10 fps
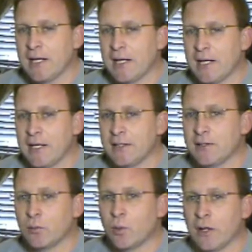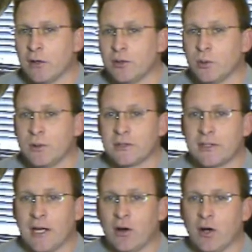And what I'll do is
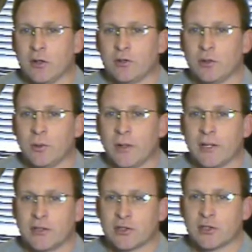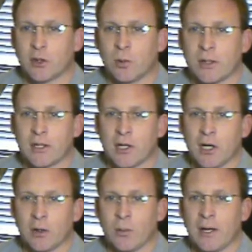now I'll do just a quick
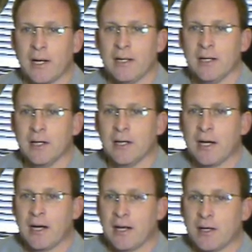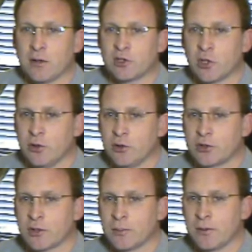cutaway, and I'll show you
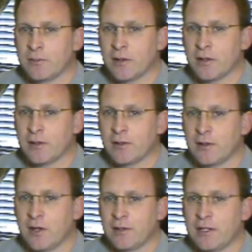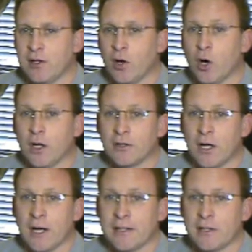some of the
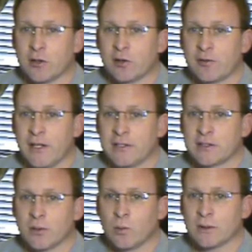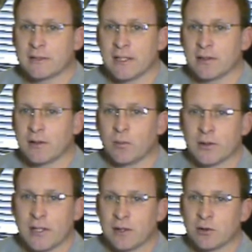online interface and what
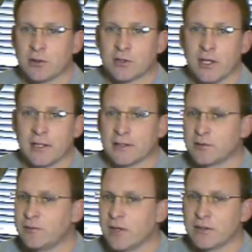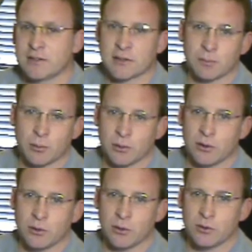that looks like. It's very simple to
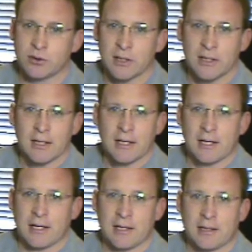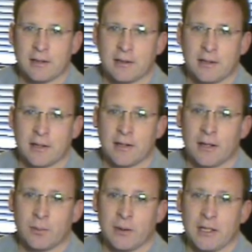use, and
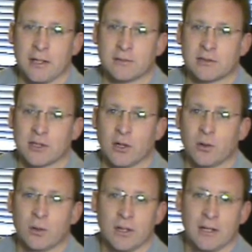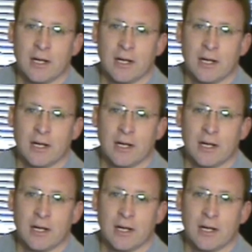that'll be it. So